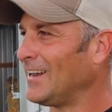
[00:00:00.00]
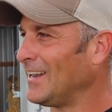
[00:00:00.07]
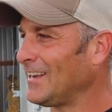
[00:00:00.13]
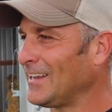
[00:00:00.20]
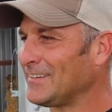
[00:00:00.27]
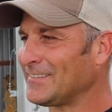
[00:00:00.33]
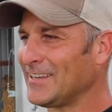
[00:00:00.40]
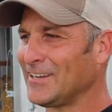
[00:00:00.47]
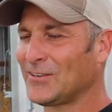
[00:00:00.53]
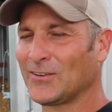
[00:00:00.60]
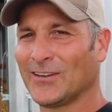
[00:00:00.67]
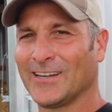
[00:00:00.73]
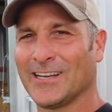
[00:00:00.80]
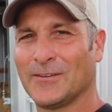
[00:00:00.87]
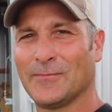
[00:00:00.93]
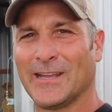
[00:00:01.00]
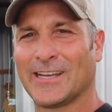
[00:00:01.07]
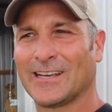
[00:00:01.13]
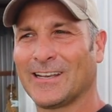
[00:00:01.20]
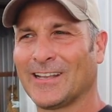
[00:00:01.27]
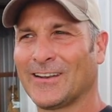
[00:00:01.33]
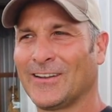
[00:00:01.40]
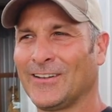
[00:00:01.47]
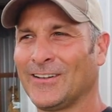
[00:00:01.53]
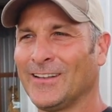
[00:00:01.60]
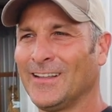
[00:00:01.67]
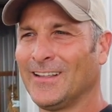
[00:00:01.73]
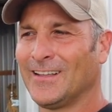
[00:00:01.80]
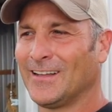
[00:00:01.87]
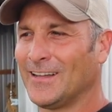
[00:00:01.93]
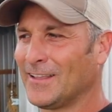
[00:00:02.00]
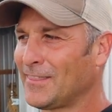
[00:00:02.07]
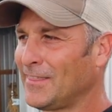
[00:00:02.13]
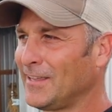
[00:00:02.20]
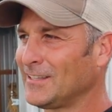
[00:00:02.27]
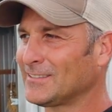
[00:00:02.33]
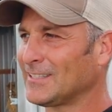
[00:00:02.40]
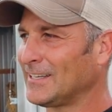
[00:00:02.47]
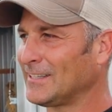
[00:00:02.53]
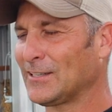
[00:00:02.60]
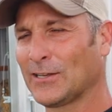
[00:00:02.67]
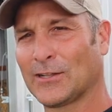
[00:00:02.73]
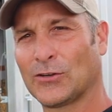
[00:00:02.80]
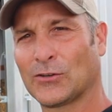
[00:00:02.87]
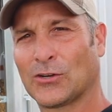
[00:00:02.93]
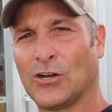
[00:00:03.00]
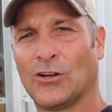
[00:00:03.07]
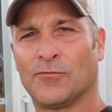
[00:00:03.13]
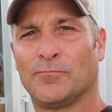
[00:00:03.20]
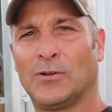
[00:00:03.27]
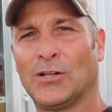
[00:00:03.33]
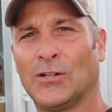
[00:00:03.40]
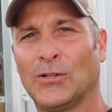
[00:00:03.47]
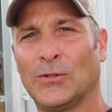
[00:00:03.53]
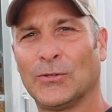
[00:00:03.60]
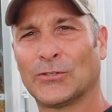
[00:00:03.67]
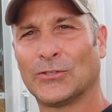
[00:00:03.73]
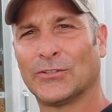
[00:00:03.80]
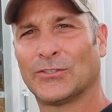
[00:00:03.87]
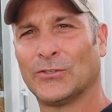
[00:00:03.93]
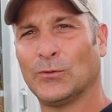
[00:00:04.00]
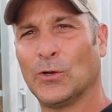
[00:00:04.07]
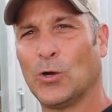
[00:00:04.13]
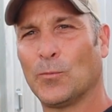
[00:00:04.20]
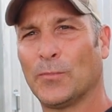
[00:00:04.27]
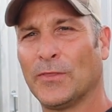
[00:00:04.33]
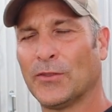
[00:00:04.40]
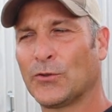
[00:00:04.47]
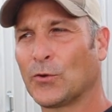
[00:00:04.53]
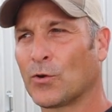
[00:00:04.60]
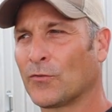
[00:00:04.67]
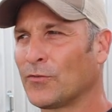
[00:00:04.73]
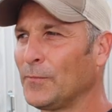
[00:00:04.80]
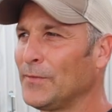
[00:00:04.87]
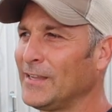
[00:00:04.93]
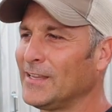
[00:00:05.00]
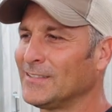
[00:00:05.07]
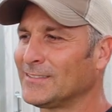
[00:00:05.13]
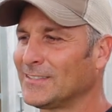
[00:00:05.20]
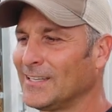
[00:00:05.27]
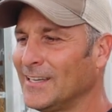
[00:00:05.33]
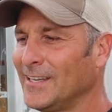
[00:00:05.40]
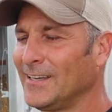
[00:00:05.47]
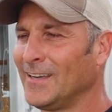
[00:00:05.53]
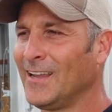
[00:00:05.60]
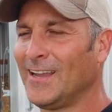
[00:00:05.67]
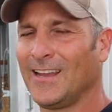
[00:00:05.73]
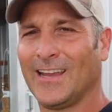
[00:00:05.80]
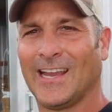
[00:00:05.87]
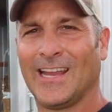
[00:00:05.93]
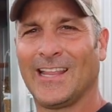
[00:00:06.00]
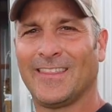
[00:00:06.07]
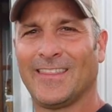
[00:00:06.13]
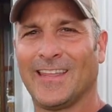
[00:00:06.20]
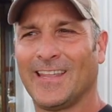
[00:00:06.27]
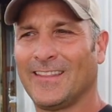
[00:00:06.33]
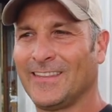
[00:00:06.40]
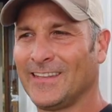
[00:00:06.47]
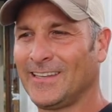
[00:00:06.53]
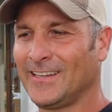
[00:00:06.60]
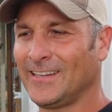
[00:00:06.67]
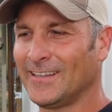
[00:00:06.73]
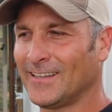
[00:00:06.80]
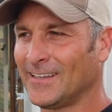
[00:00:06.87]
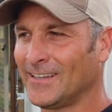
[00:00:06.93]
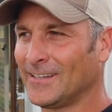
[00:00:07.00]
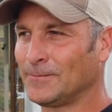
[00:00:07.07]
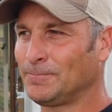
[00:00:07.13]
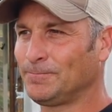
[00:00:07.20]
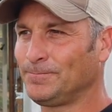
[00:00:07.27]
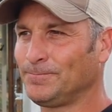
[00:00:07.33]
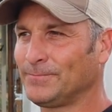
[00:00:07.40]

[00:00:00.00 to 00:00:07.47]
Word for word: I like tinkering and making little uh, things the little golf ball holder to open the door from the inside, and then the uh,